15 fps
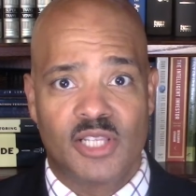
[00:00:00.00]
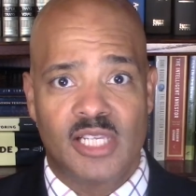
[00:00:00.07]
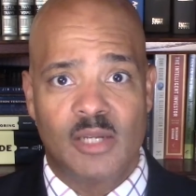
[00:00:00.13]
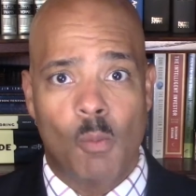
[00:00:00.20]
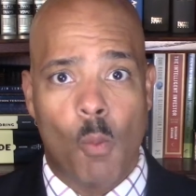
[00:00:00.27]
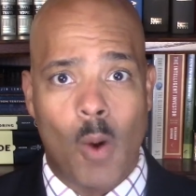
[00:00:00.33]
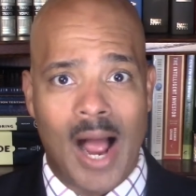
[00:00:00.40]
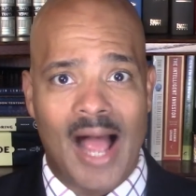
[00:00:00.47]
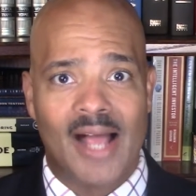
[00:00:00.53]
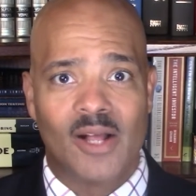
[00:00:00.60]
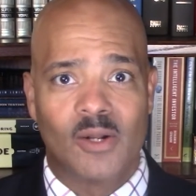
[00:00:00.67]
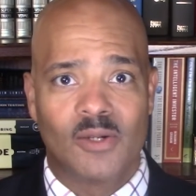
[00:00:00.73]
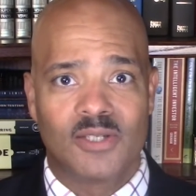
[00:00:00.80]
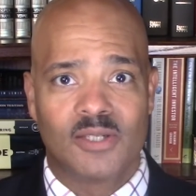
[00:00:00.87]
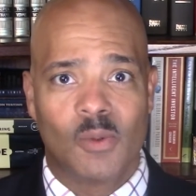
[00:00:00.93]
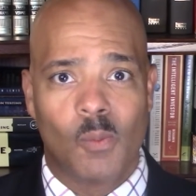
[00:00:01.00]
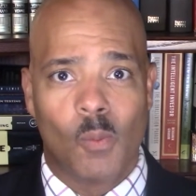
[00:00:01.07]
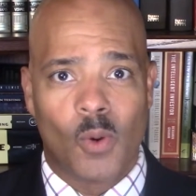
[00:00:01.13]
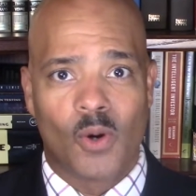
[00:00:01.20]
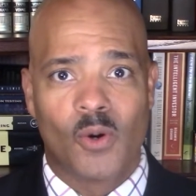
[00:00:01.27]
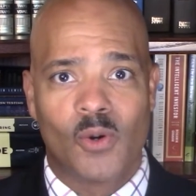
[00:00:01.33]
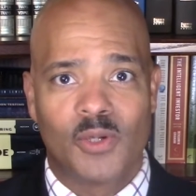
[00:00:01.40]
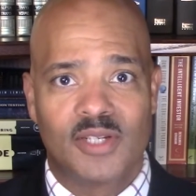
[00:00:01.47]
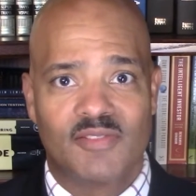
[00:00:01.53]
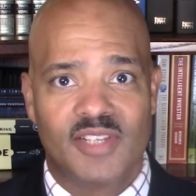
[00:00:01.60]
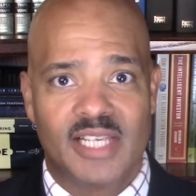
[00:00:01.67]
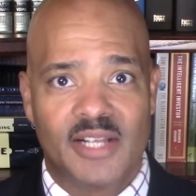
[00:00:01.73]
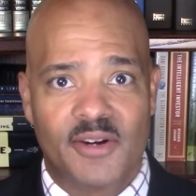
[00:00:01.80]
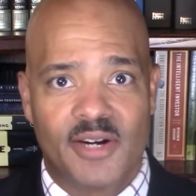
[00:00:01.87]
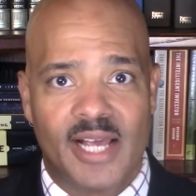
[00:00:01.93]
wild world of
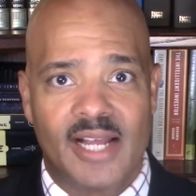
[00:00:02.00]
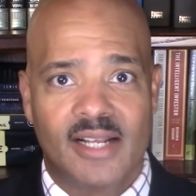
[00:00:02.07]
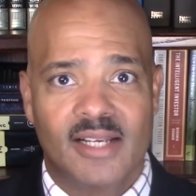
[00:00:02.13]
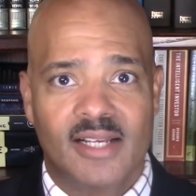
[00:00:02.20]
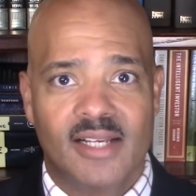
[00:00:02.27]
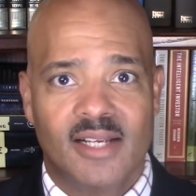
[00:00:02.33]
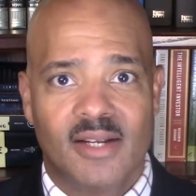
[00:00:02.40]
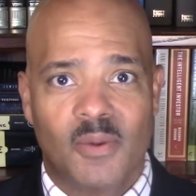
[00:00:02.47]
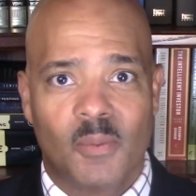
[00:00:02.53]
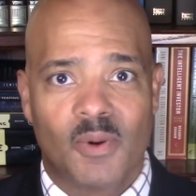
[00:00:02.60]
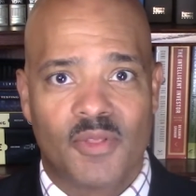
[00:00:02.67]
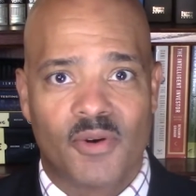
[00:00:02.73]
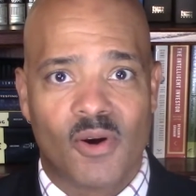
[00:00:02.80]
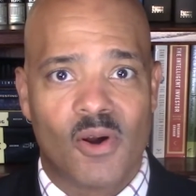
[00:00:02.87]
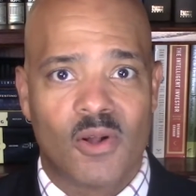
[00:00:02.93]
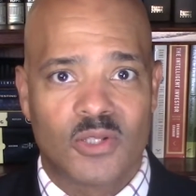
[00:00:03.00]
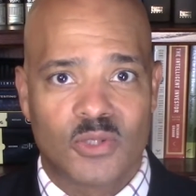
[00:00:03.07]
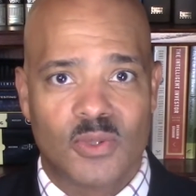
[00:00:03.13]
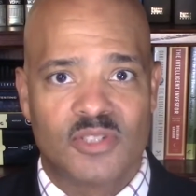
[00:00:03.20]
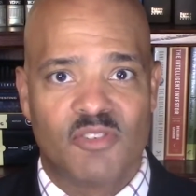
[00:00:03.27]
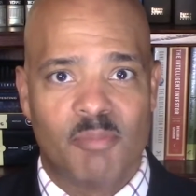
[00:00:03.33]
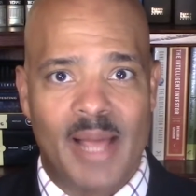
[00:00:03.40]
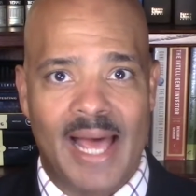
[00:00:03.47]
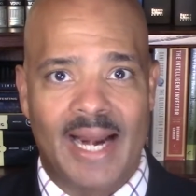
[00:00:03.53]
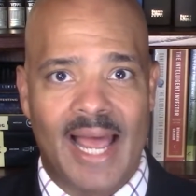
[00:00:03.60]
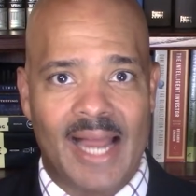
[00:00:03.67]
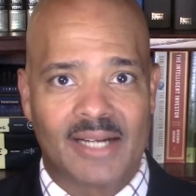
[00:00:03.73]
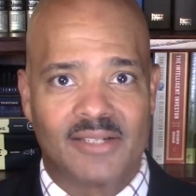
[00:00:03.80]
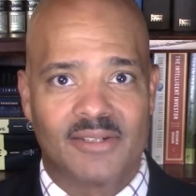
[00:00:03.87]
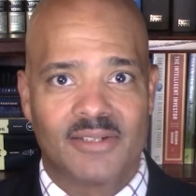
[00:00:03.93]
the internet where there are all sorts of bad
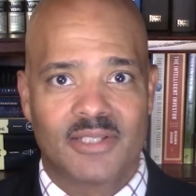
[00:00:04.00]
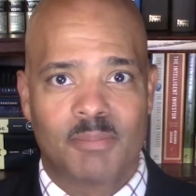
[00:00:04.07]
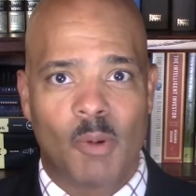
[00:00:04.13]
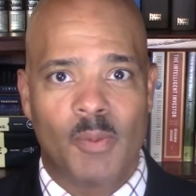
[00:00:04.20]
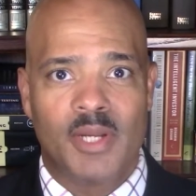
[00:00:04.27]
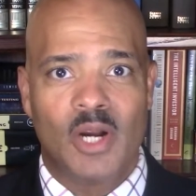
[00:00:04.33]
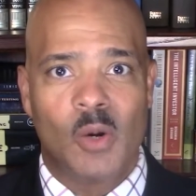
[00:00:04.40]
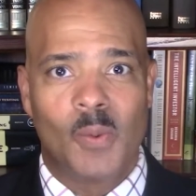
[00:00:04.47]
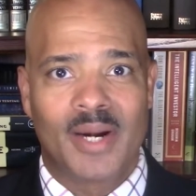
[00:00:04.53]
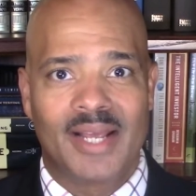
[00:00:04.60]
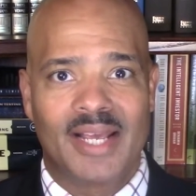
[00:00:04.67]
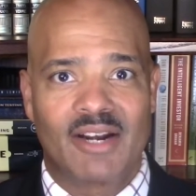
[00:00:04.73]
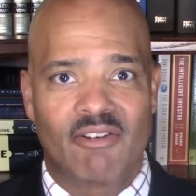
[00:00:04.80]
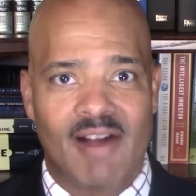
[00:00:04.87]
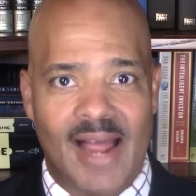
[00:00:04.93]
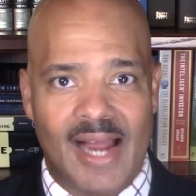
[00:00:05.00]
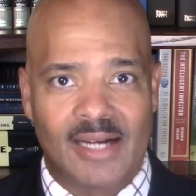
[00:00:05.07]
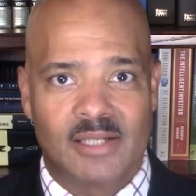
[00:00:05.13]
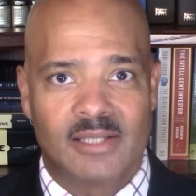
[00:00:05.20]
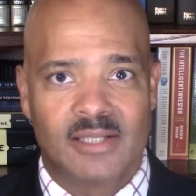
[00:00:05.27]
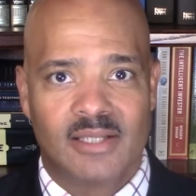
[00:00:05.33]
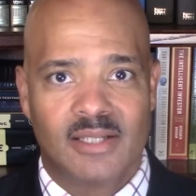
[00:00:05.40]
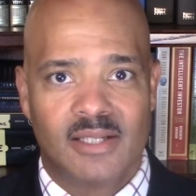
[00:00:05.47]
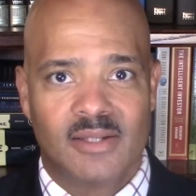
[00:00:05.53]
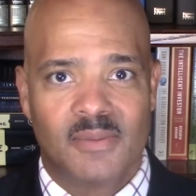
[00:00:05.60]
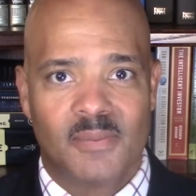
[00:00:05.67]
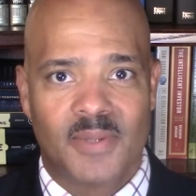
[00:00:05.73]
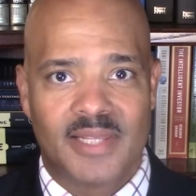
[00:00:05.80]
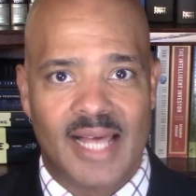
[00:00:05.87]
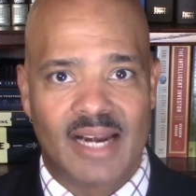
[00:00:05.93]
actors, but we don't want to interact
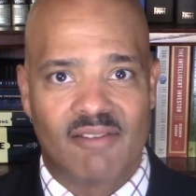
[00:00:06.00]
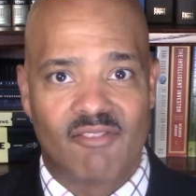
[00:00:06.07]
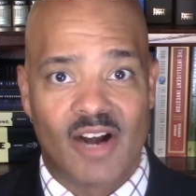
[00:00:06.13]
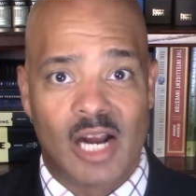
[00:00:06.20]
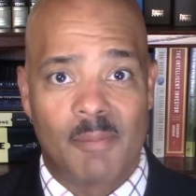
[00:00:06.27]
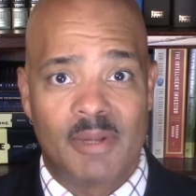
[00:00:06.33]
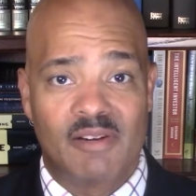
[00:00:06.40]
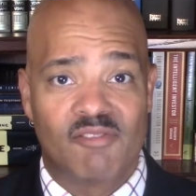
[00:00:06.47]
with that environment.